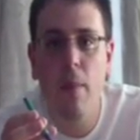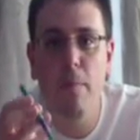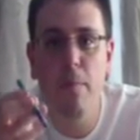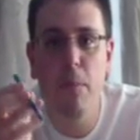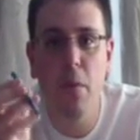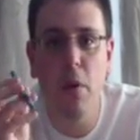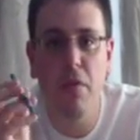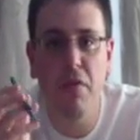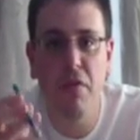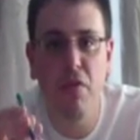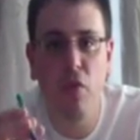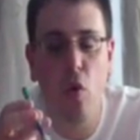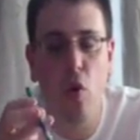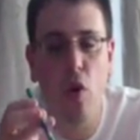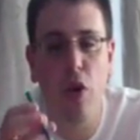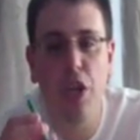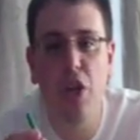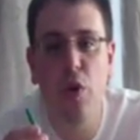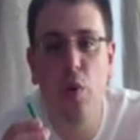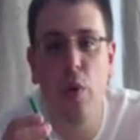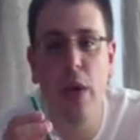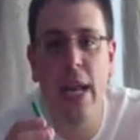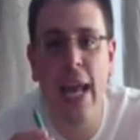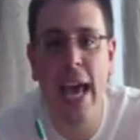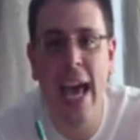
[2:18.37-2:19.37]
before
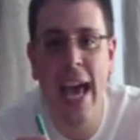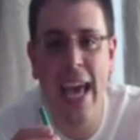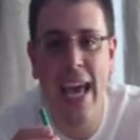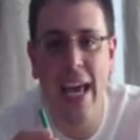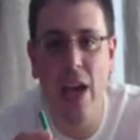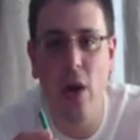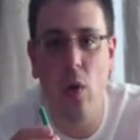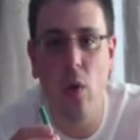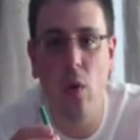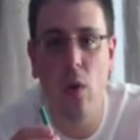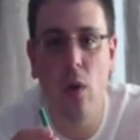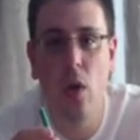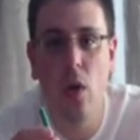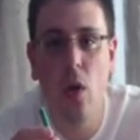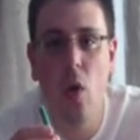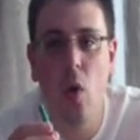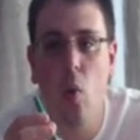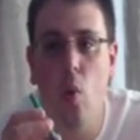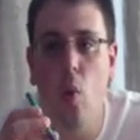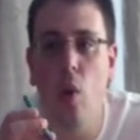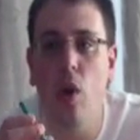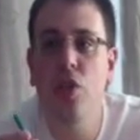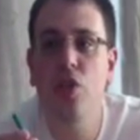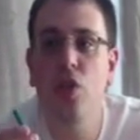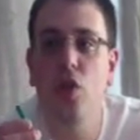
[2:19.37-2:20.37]
you inhale.
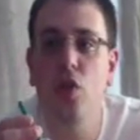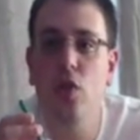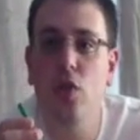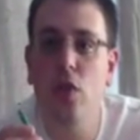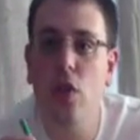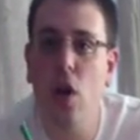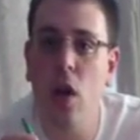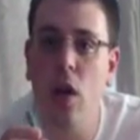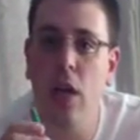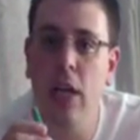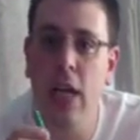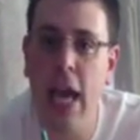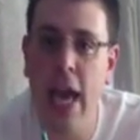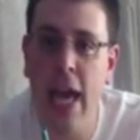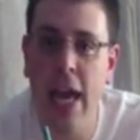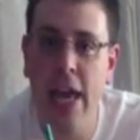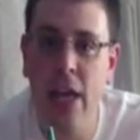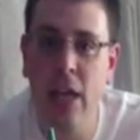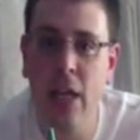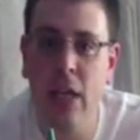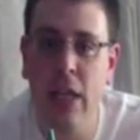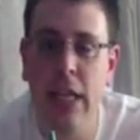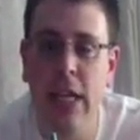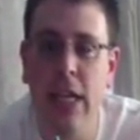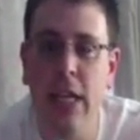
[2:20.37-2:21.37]
Once you start
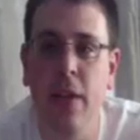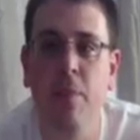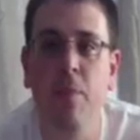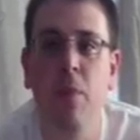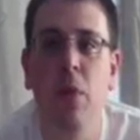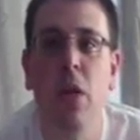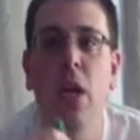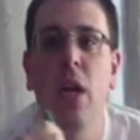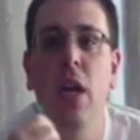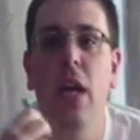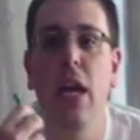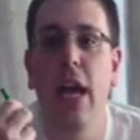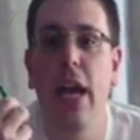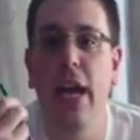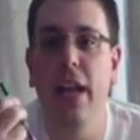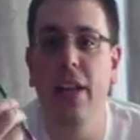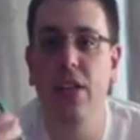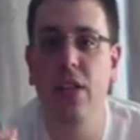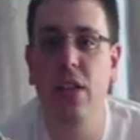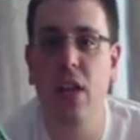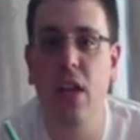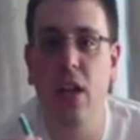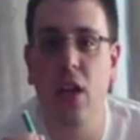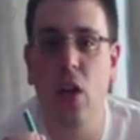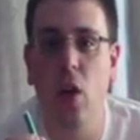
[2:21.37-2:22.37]
inhaling,
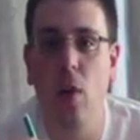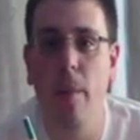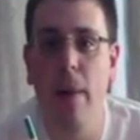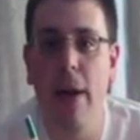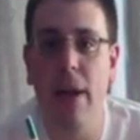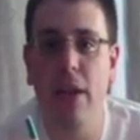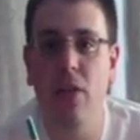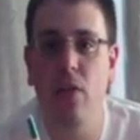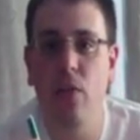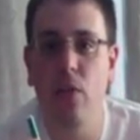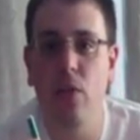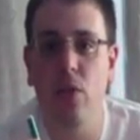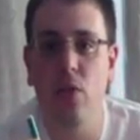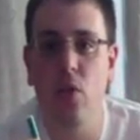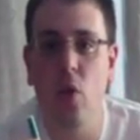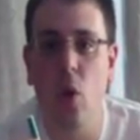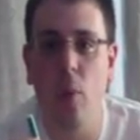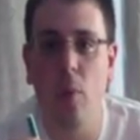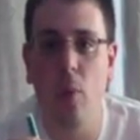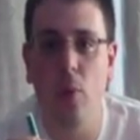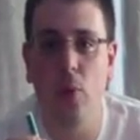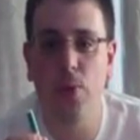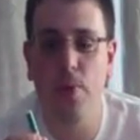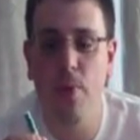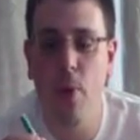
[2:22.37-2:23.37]
it's going to go back to its
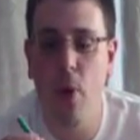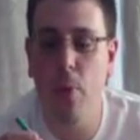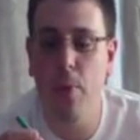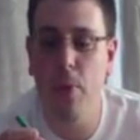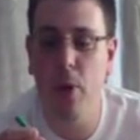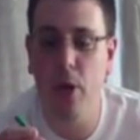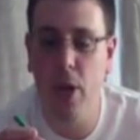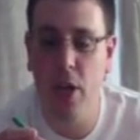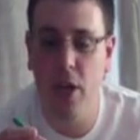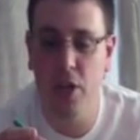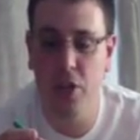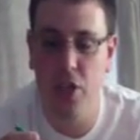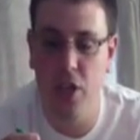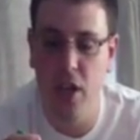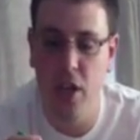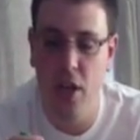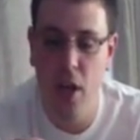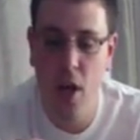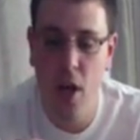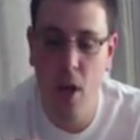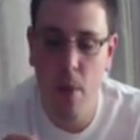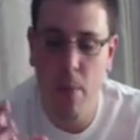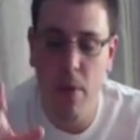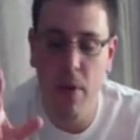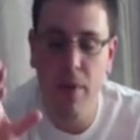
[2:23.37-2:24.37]
normal smoke production.
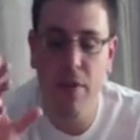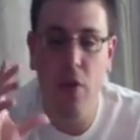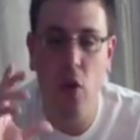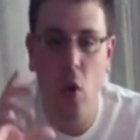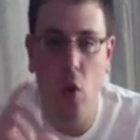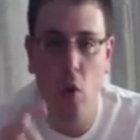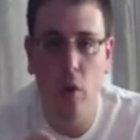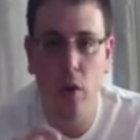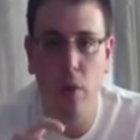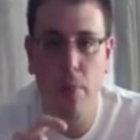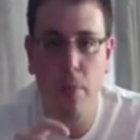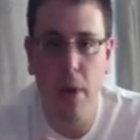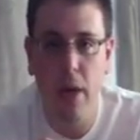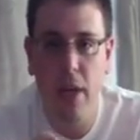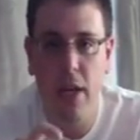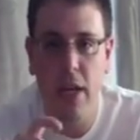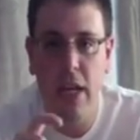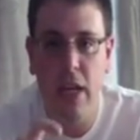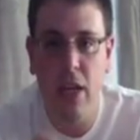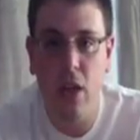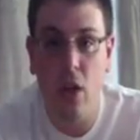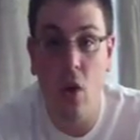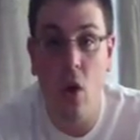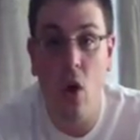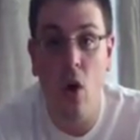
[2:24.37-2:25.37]
But if you hold the button
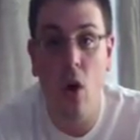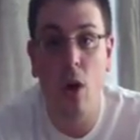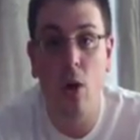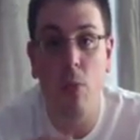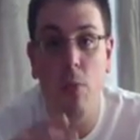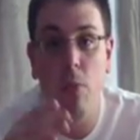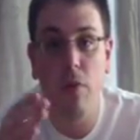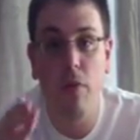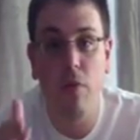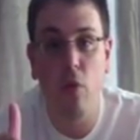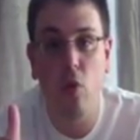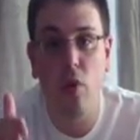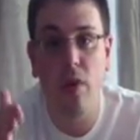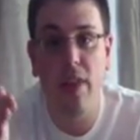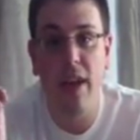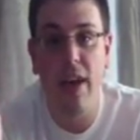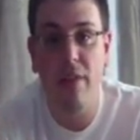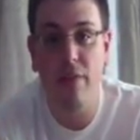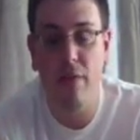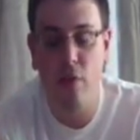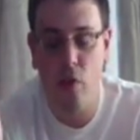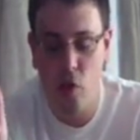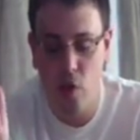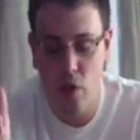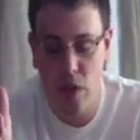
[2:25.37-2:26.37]
in longer before
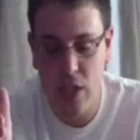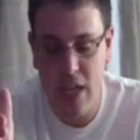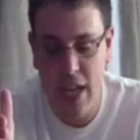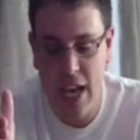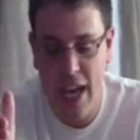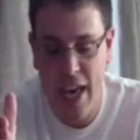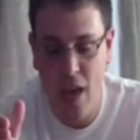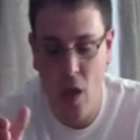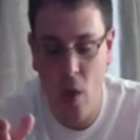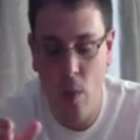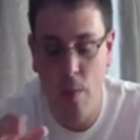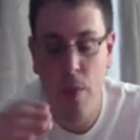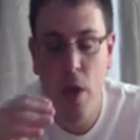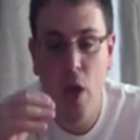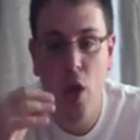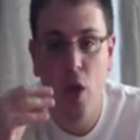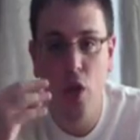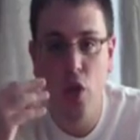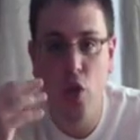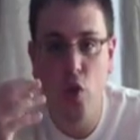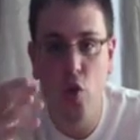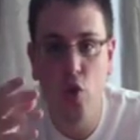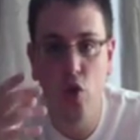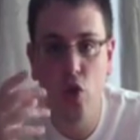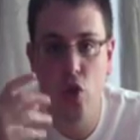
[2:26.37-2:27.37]
that first inhale,
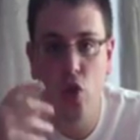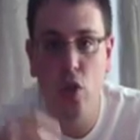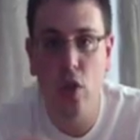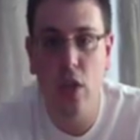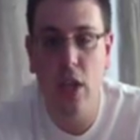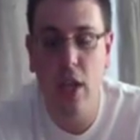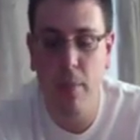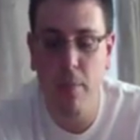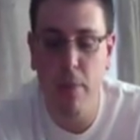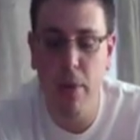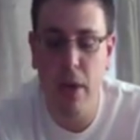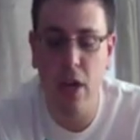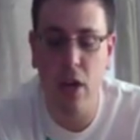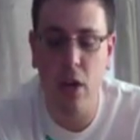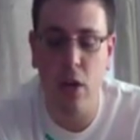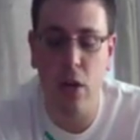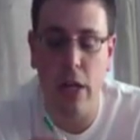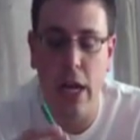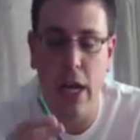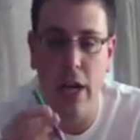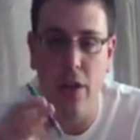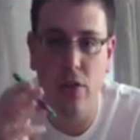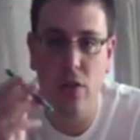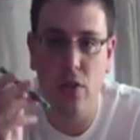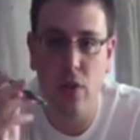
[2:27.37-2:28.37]
you should get bigger
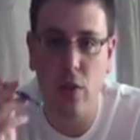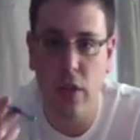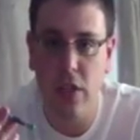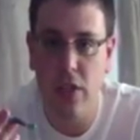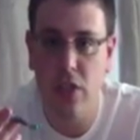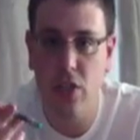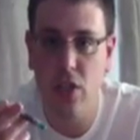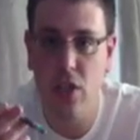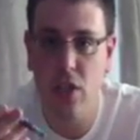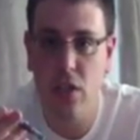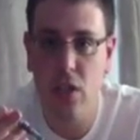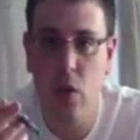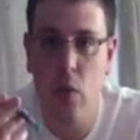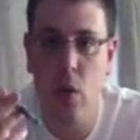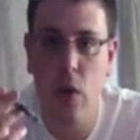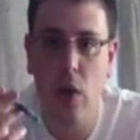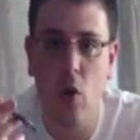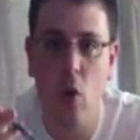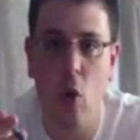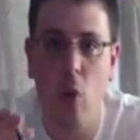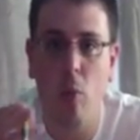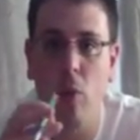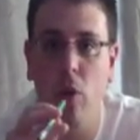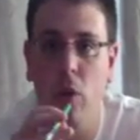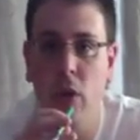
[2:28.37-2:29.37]
clouds. So let's just do a
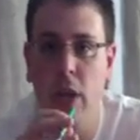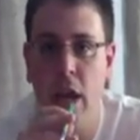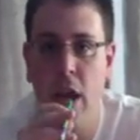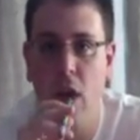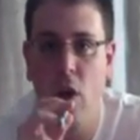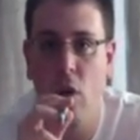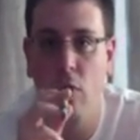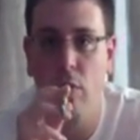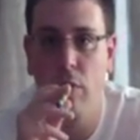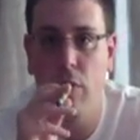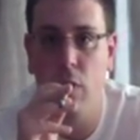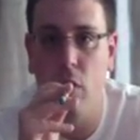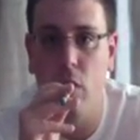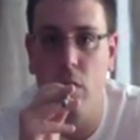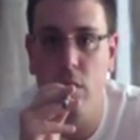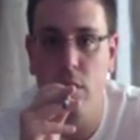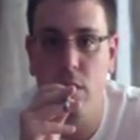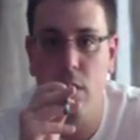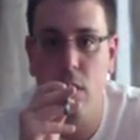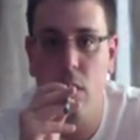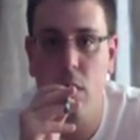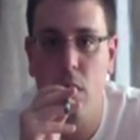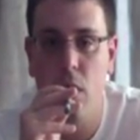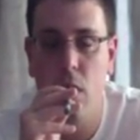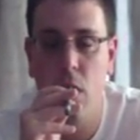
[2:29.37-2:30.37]
normal inhale
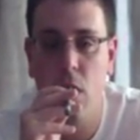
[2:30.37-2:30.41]
first.